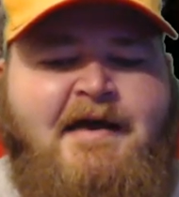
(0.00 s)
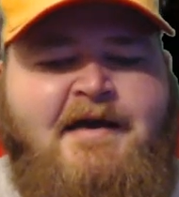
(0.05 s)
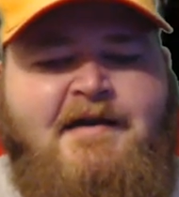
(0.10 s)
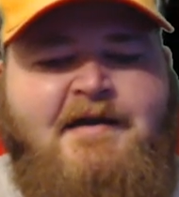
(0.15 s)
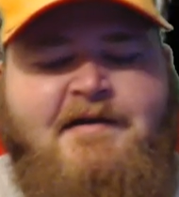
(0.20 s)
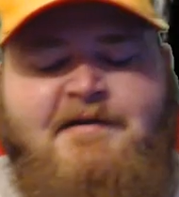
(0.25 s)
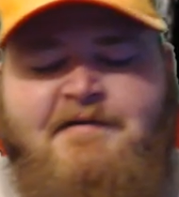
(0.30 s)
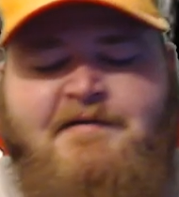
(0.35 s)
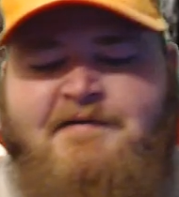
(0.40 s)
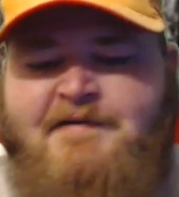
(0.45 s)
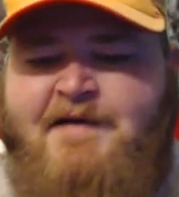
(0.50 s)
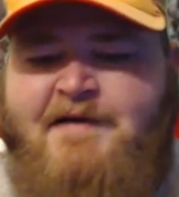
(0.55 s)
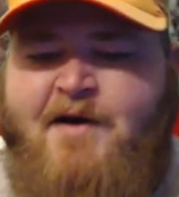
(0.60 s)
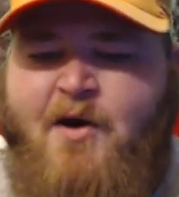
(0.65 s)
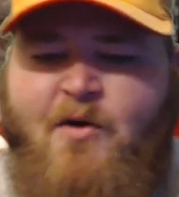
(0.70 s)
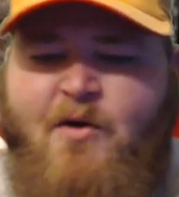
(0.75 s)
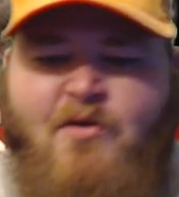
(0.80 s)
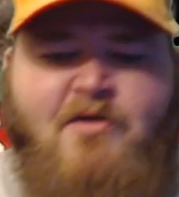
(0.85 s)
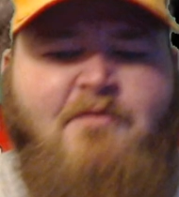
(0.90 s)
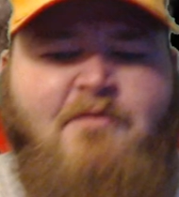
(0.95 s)
Let's
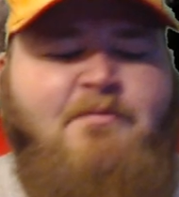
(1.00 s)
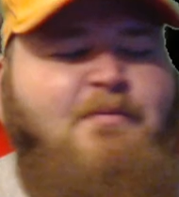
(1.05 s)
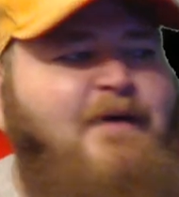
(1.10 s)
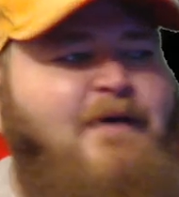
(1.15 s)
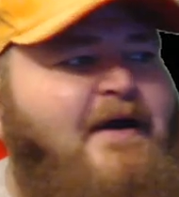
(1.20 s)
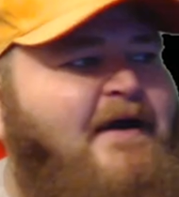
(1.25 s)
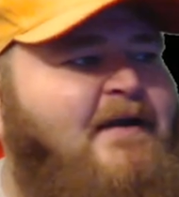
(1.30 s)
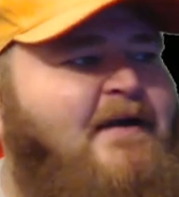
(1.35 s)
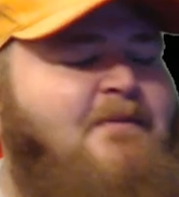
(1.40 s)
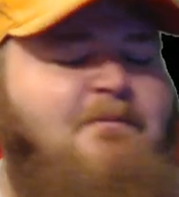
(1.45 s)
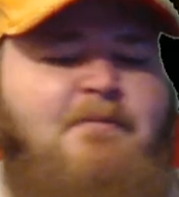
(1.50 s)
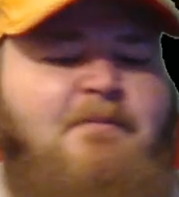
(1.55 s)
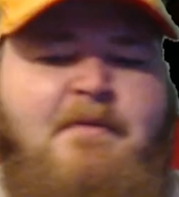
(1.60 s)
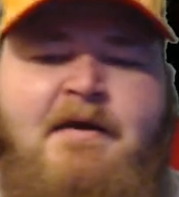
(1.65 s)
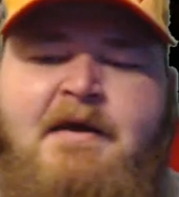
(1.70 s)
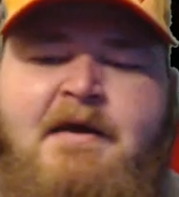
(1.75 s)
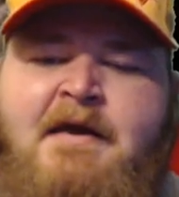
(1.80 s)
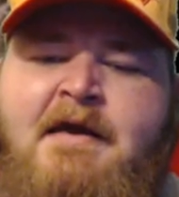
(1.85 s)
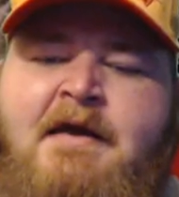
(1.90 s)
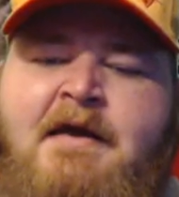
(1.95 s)
talk about it,
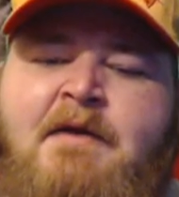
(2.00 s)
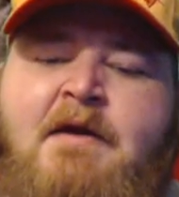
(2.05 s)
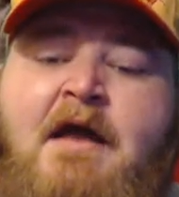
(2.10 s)
man.